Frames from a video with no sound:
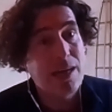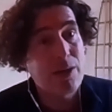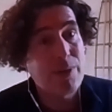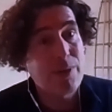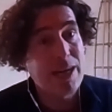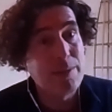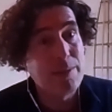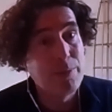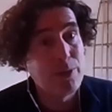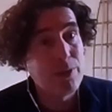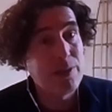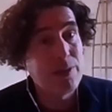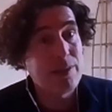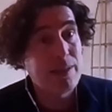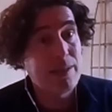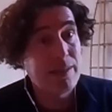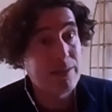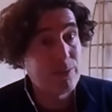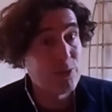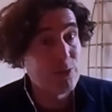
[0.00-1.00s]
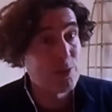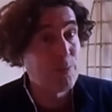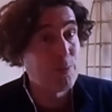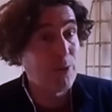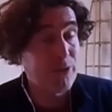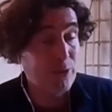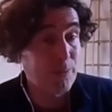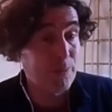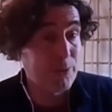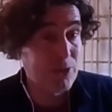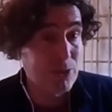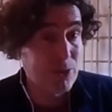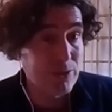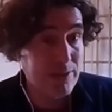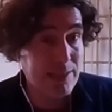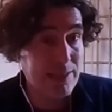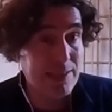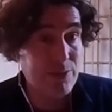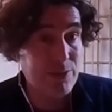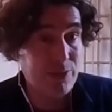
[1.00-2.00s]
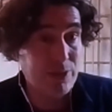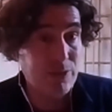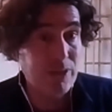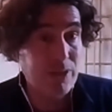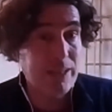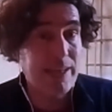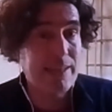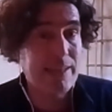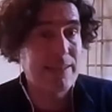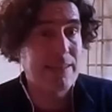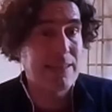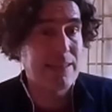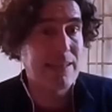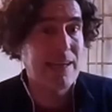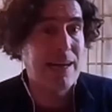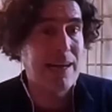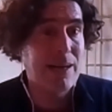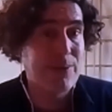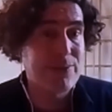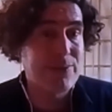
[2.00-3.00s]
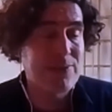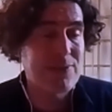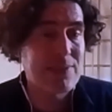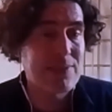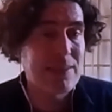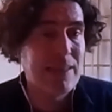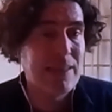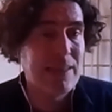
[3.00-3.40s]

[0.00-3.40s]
are able to spot opportunities on your connected accounts,